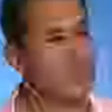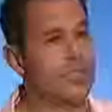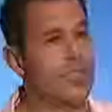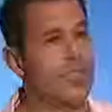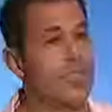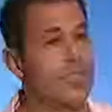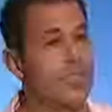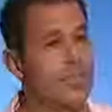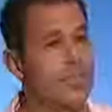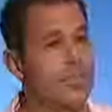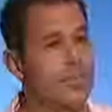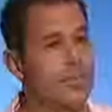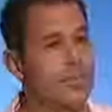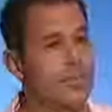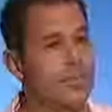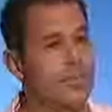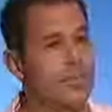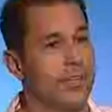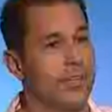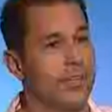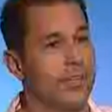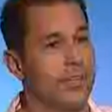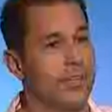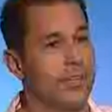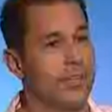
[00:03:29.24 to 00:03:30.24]
traditionally,
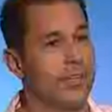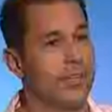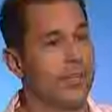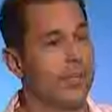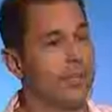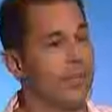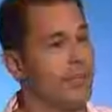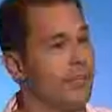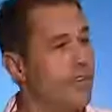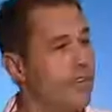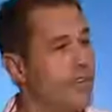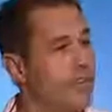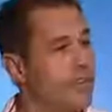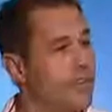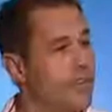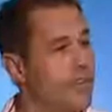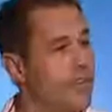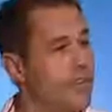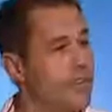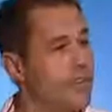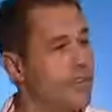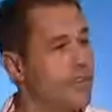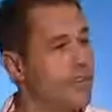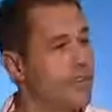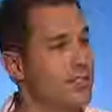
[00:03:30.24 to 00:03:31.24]
for people that find
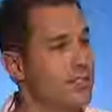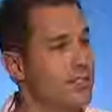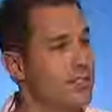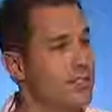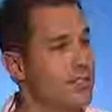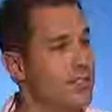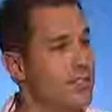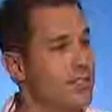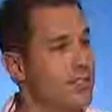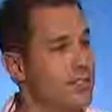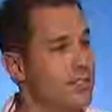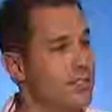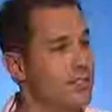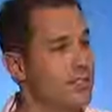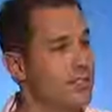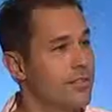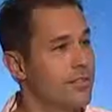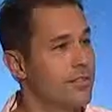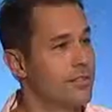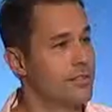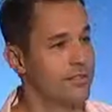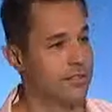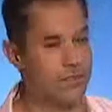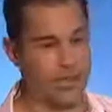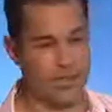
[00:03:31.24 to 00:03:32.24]
themselves in that situation,
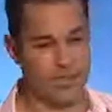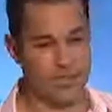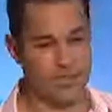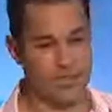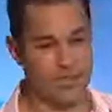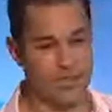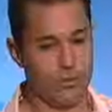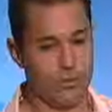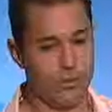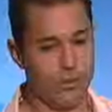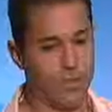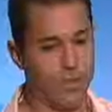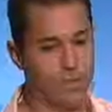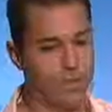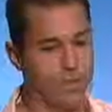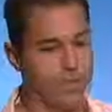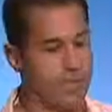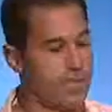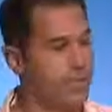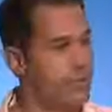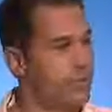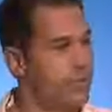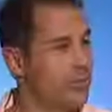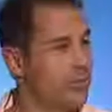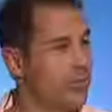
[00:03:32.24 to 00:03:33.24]
the first thought is
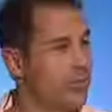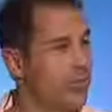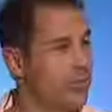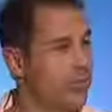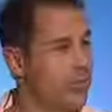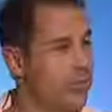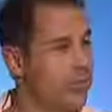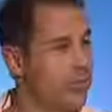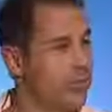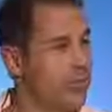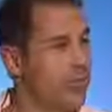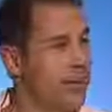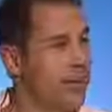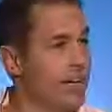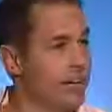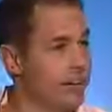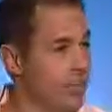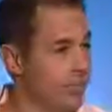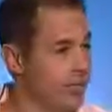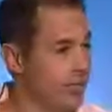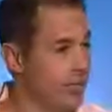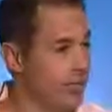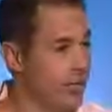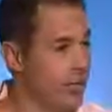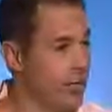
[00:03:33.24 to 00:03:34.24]
go through clearing, find a
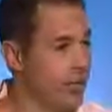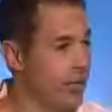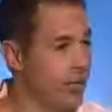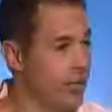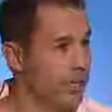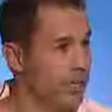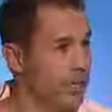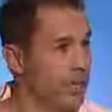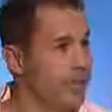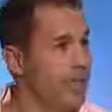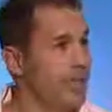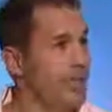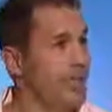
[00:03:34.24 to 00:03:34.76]
different uni.